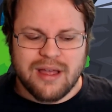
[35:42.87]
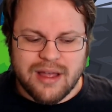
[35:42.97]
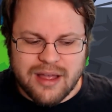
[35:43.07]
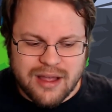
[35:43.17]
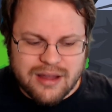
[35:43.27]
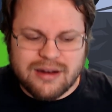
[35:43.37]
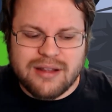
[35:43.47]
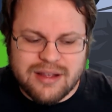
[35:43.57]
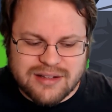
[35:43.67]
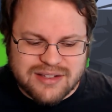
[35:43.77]
And
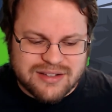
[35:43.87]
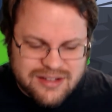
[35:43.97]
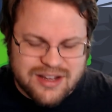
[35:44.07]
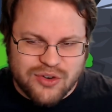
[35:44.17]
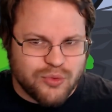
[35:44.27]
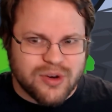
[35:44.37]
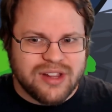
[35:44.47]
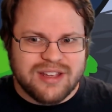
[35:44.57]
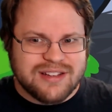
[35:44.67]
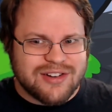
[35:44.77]
it
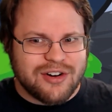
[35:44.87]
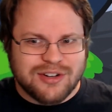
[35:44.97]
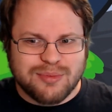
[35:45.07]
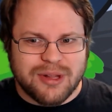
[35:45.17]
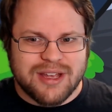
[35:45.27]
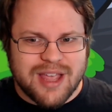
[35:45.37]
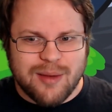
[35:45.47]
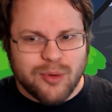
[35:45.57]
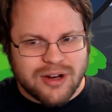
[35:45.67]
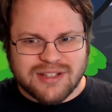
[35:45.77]
really is hard to play a game
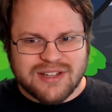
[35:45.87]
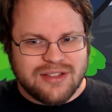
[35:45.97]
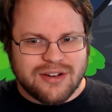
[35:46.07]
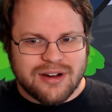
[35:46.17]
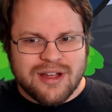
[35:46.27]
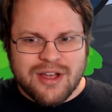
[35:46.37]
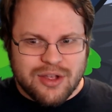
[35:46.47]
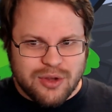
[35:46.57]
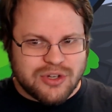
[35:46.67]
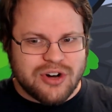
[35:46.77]
where it's either
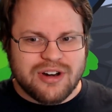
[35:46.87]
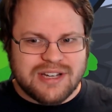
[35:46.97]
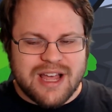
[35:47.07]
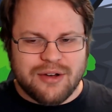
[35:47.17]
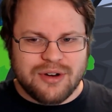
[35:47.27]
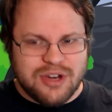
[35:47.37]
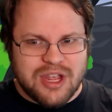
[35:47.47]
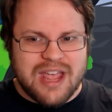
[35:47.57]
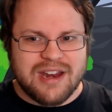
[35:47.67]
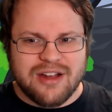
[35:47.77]
you turn it down and you
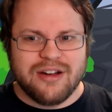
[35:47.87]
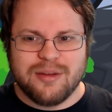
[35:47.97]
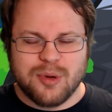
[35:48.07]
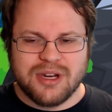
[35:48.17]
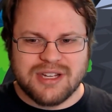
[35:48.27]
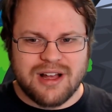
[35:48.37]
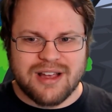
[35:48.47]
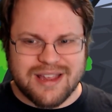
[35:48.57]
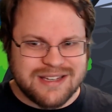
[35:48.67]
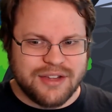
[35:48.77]
can't hear anybody
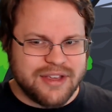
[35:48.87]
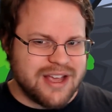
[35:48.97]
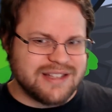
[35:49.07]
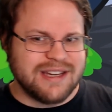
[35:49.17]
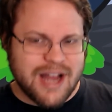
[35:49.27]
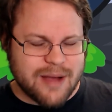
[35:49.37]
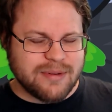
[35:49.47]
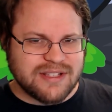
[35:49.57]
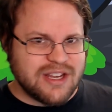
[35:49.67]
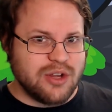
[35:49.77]
talk until the cutscene
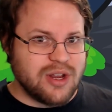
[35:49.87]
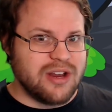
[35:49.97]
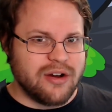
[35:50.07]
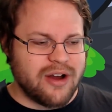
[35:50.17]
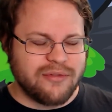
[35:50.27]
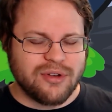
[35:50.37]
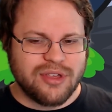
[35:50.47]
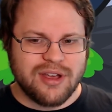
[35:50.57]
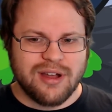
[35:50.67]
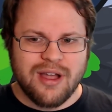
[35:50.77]
happens, then you can hear
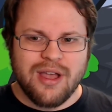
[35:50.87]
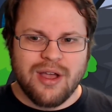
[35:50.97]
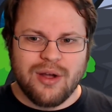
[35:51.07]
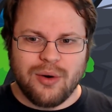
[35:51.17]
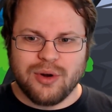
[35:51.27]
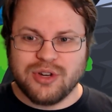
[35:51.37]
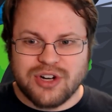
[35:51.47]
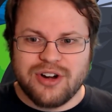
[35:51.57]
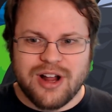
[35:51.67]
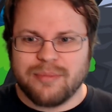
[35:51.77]
everything, or you
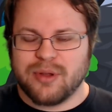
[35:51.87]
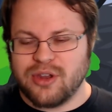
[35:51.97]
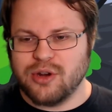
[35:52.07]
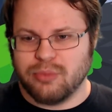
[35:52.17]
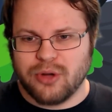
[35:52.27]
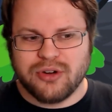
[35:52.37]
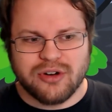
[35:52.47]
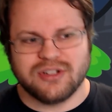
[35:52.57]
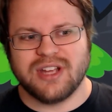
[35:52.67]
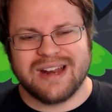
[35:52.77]
turn it up and then you blow your
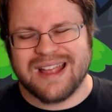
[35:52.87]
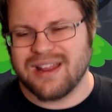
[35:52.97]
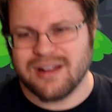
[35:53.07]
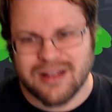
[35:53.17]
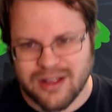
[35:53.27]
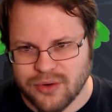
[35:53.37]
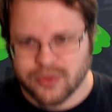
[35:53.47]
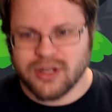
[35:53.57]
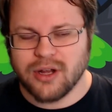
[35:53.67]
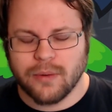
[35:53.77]
ears out. I don't
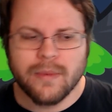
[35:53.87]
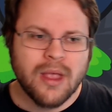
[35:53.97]
really know.